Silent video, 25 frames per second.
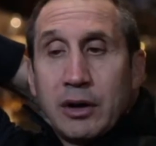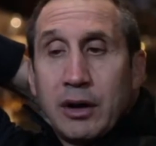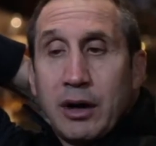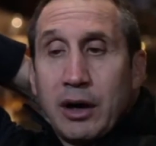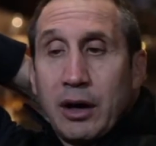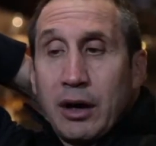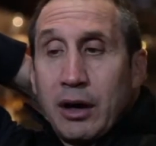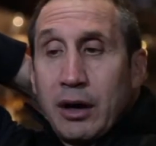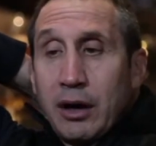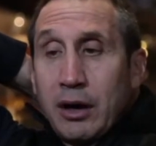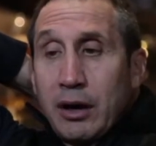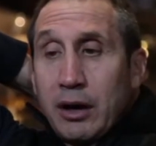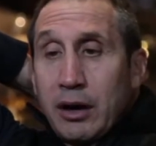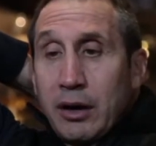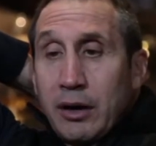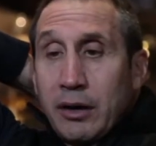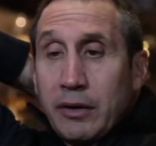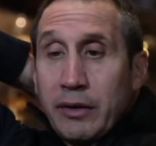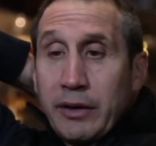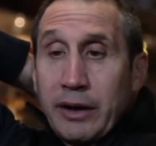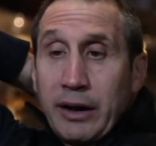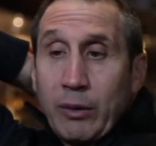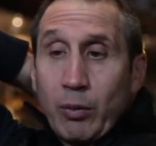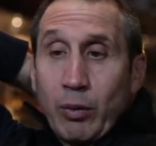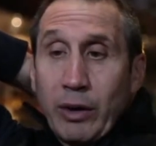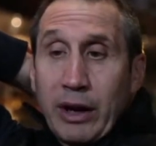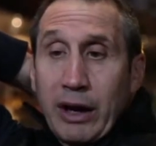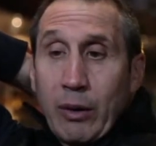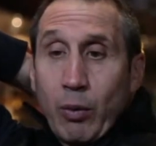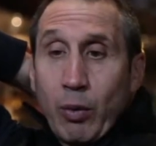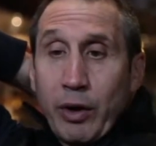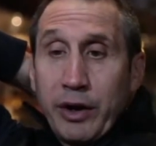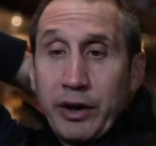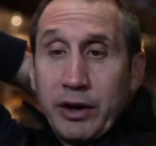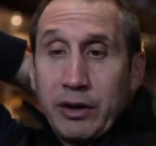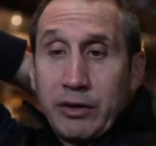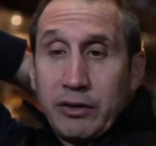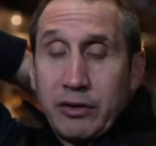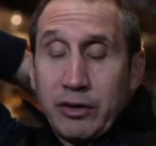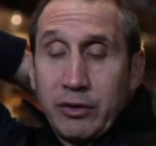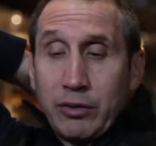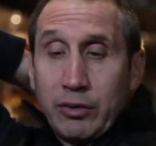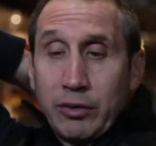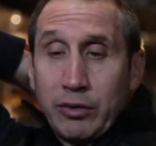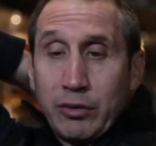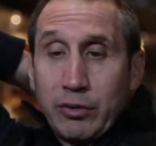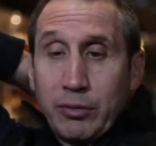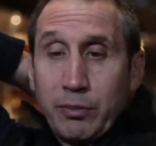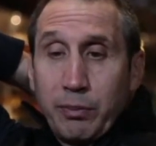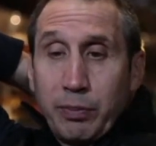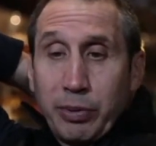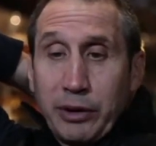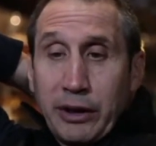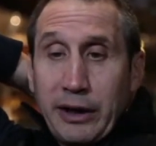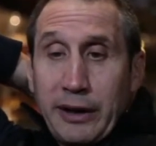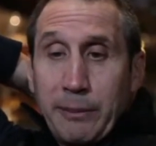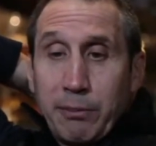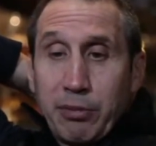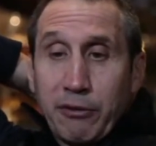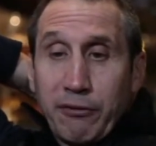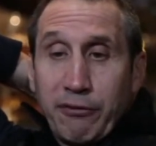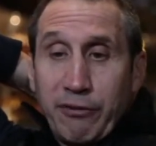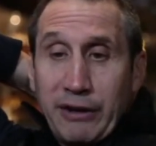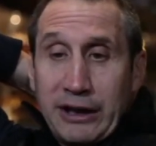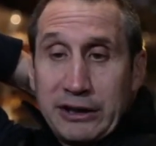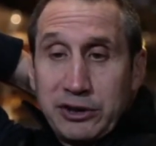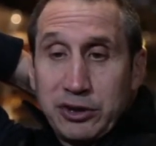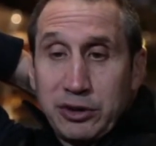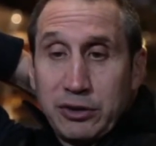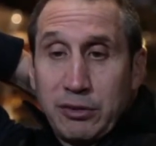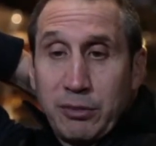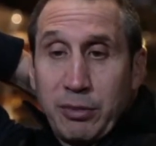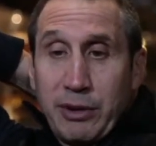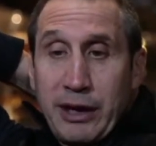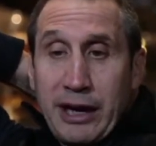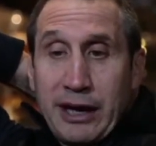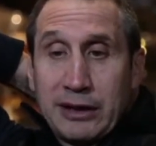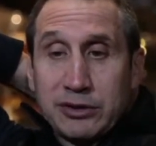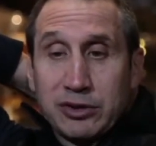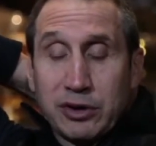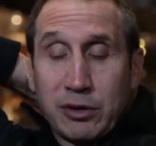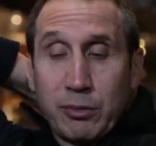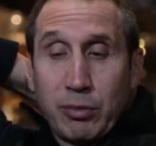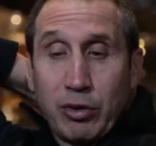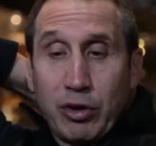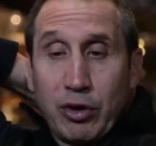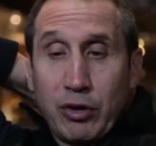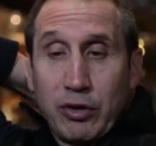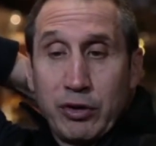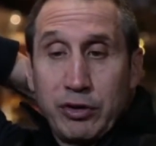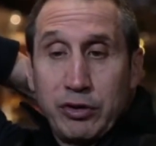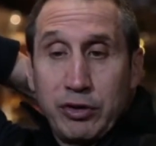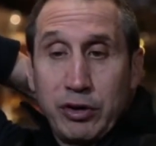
And then when I went in to play professional basketball in